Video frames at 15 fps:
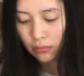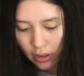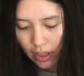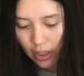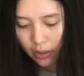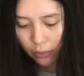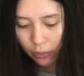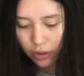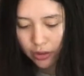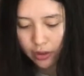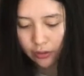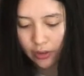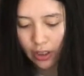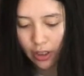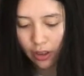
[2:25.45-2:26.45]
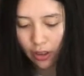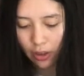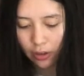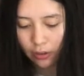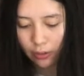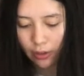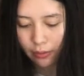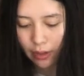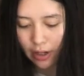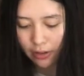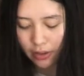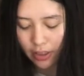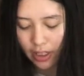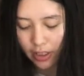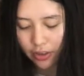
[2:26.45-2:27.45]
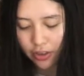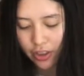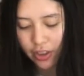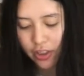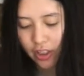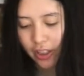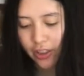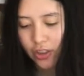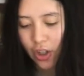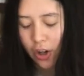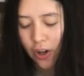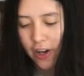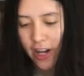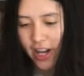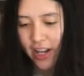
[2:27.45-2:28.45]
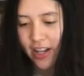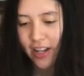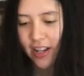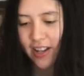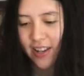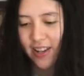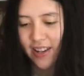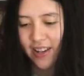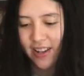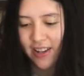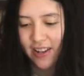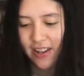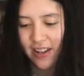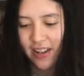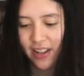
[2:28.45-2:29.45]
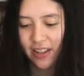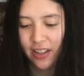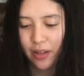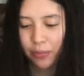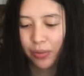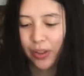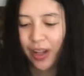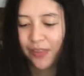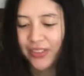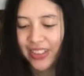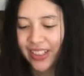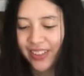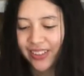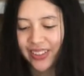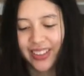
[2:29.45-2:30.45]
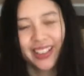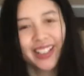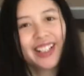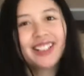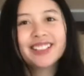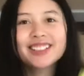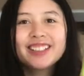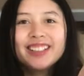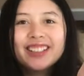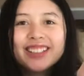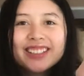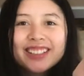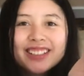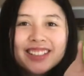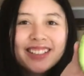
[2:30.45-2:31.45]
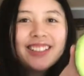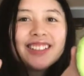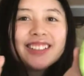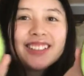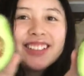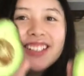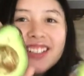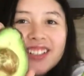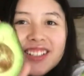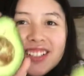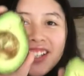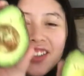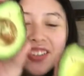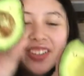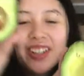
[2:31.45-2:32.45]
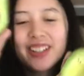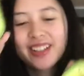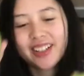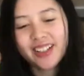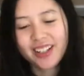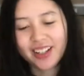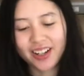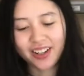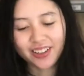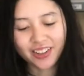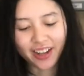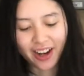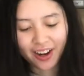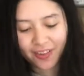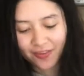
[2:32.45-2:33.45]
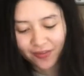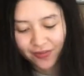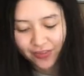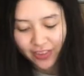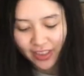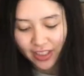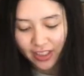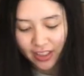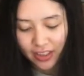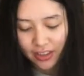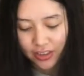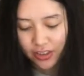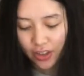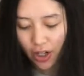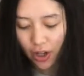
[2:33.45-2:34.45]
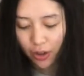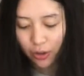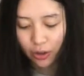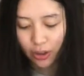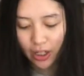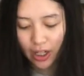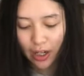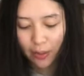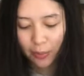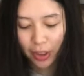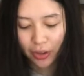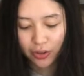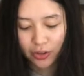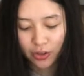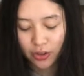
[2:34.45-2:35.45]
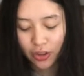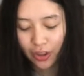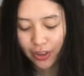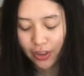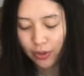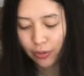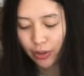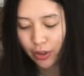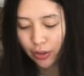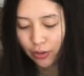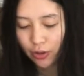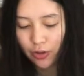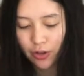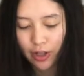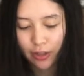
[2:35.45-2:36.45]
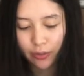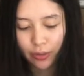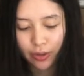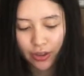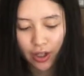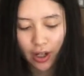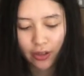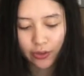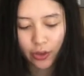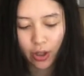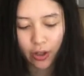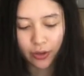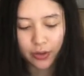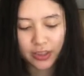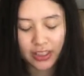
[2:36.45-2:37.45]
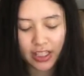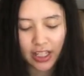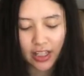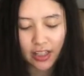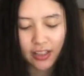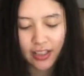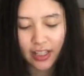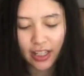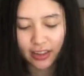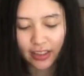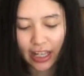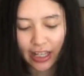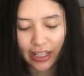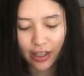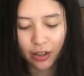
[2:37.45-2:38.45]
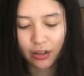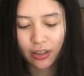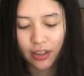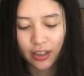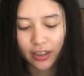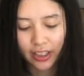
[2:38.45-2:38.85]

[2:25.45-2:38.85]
And then once you've cut all the way around, again, you just like turn it, and then it plops out really nicely. See, here's another one. Okay, so I also saw this really cool trick with the avocado seed to get that out.